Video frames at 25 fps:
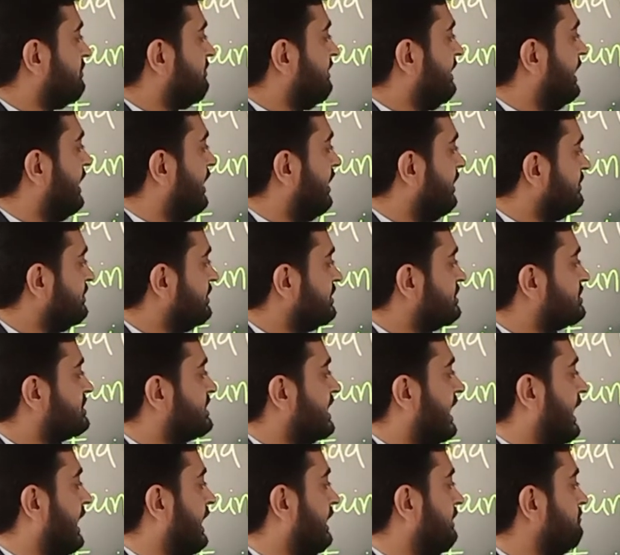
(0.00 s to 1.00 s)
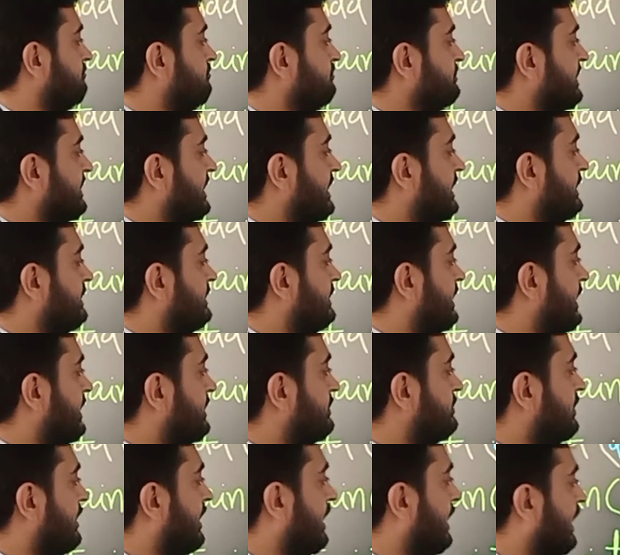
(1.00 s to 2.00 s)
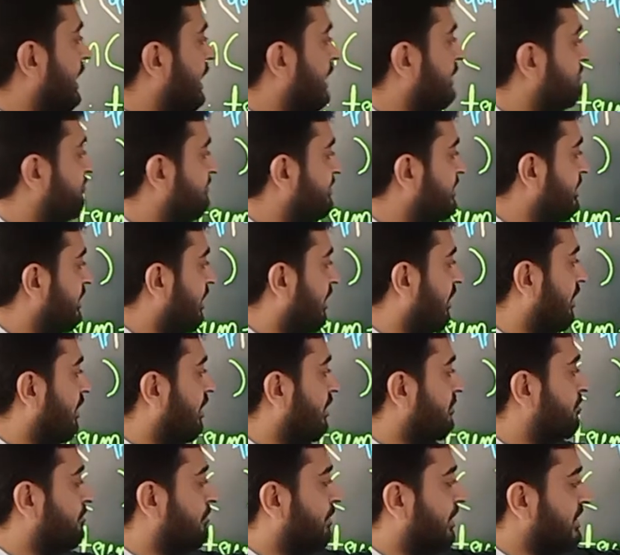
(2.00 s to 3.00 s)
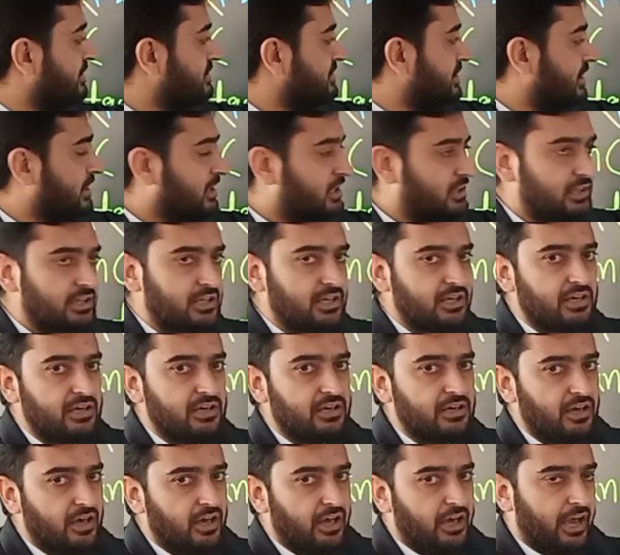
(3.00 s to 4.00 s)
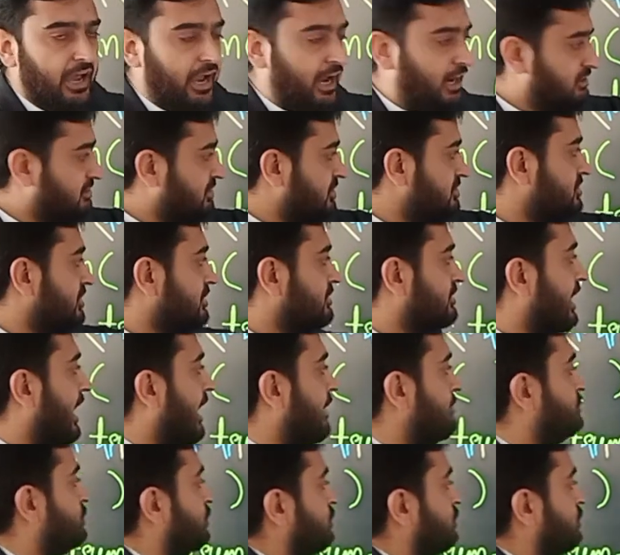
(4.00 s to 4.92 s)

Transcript: will understand that here we are passing the integer type, so